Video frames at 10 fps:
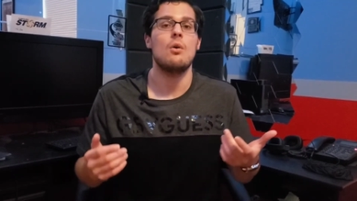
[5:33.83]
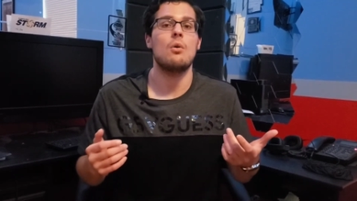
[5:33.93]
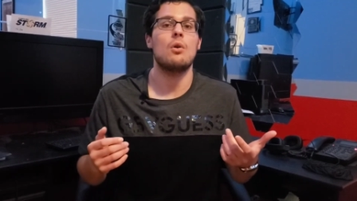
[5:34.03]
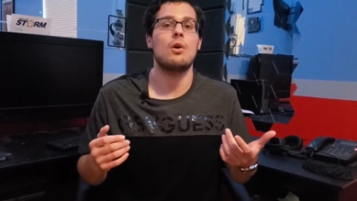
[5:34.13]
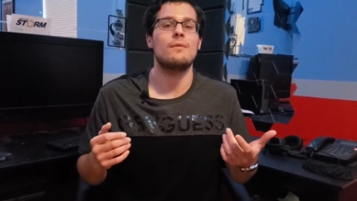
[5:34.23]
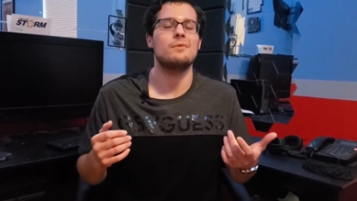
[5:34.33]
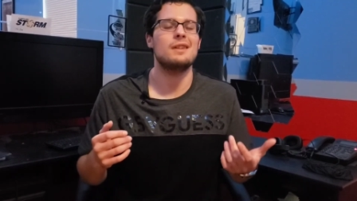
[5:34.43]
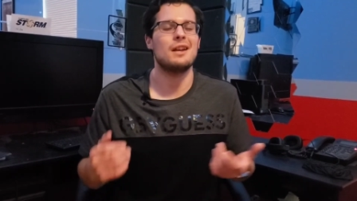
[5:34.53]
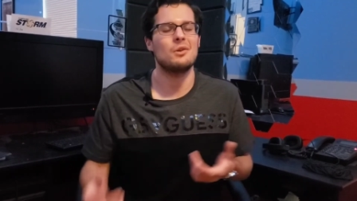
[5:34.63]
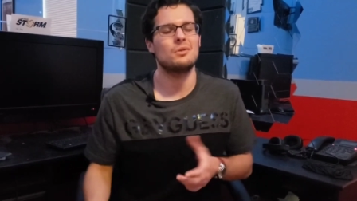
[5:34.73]
or if you
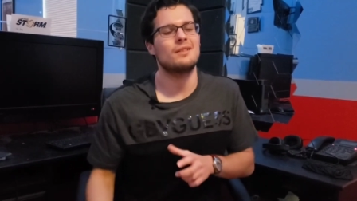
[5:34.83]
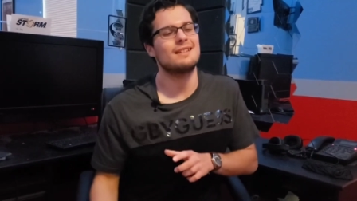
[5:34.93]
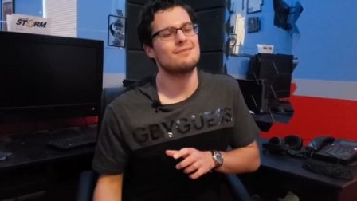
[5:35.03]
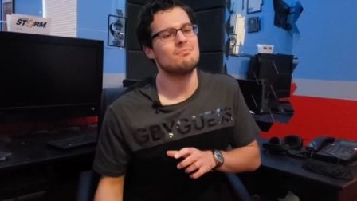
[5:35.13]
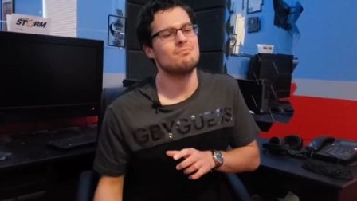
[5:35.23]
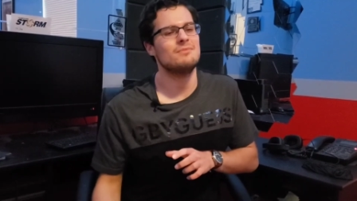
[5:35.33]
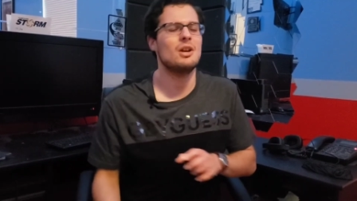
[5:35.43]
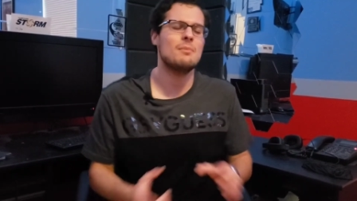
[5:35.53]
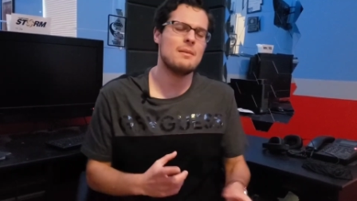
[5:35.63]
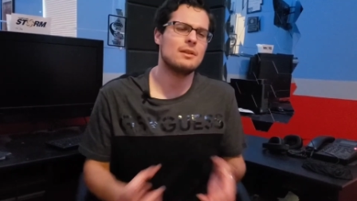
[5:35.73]
take an order that's, you
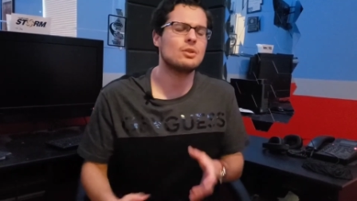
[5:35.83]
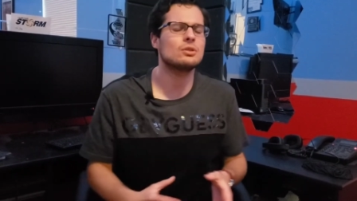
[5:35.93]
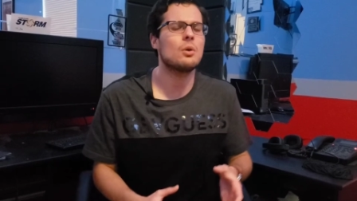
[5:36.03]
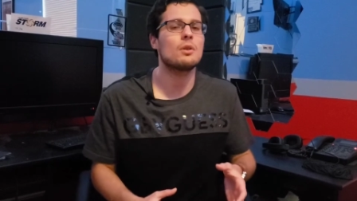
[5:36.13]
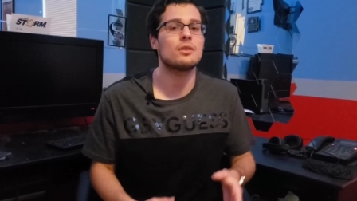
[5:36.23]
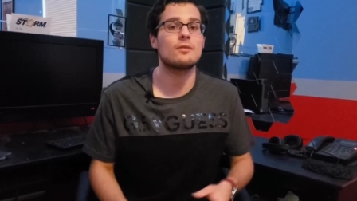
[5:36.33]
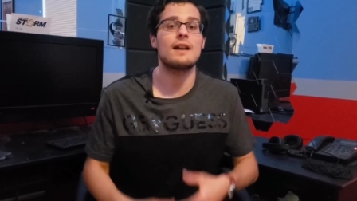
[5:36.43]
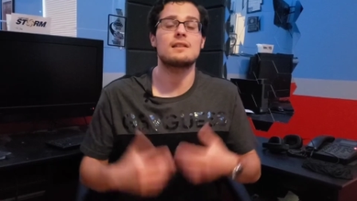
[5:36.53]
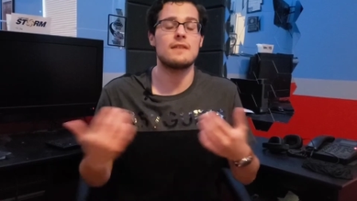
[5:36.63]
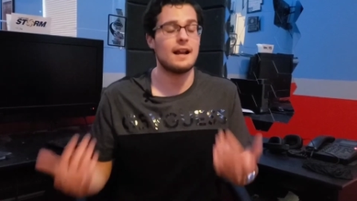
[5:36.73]
know, maybe a little lower than the
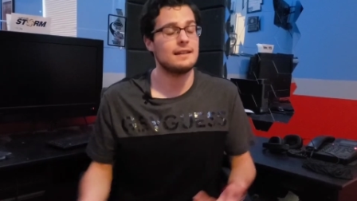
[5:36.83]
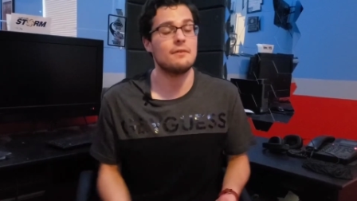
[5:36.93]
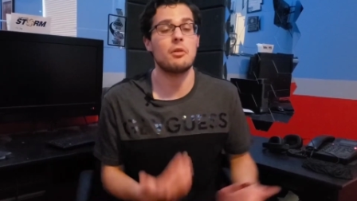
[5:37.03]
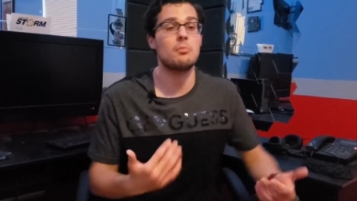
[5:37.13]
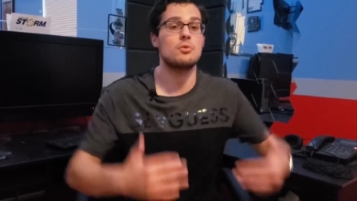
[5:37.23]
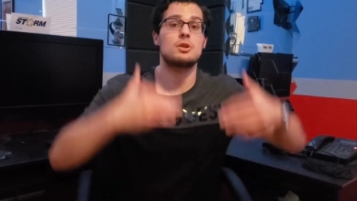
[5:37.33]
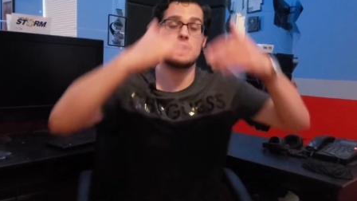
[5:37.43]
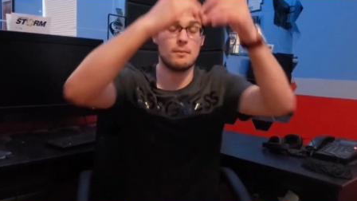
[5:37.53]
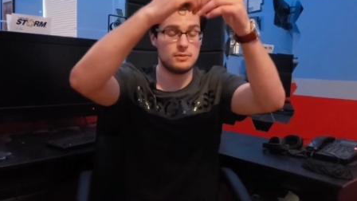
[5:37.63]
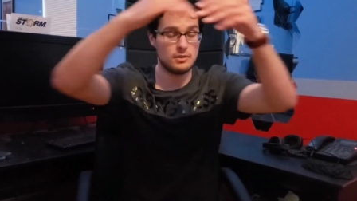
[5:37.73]
rest, that could definitely boost
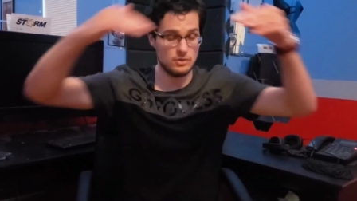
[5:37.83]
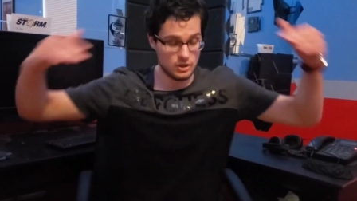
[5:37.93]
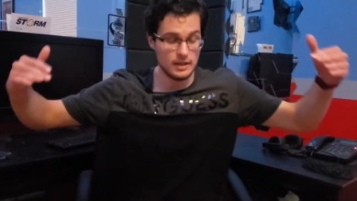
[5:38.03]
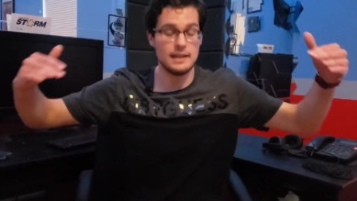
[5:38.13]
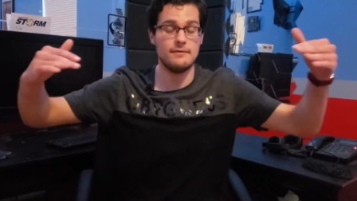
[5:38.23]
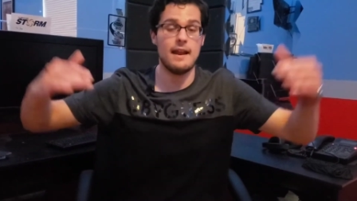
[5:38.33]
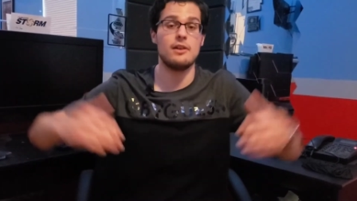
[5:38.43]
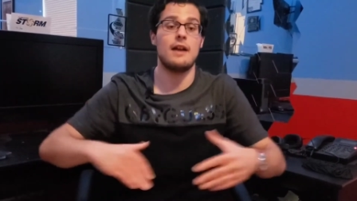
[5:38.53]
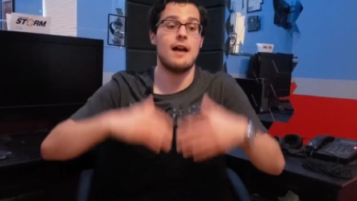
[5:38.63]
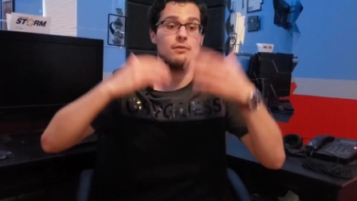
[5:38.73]
it up to just even
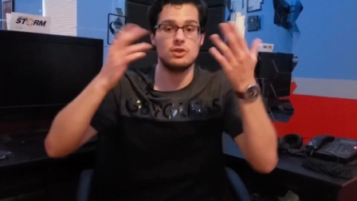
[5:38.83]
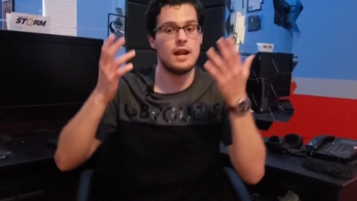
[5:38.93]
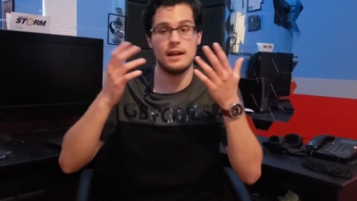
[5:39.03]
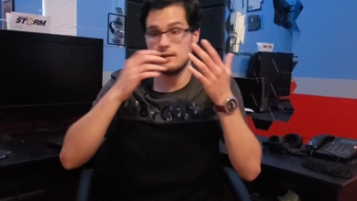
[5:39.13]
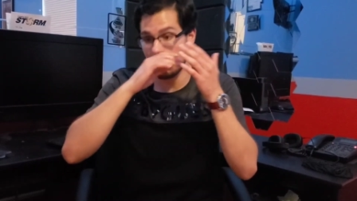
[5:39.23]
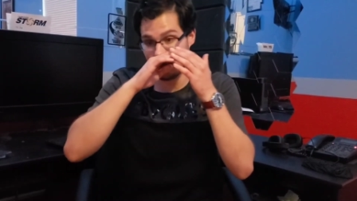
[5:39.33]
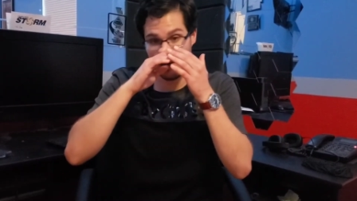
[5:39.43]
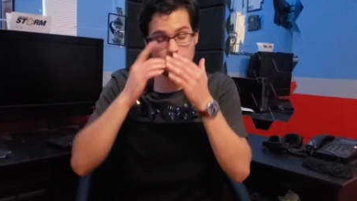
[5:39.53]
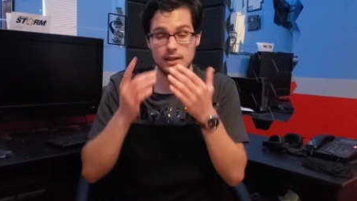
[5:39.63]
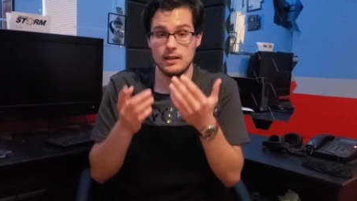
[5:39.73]
out your average, and it, it
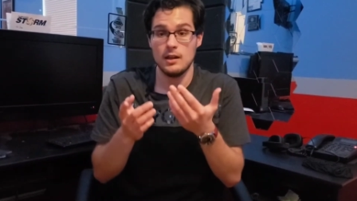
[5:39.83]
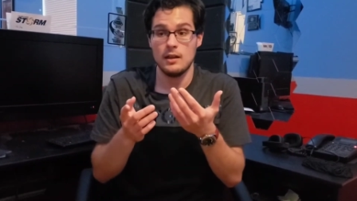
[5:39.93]
definitely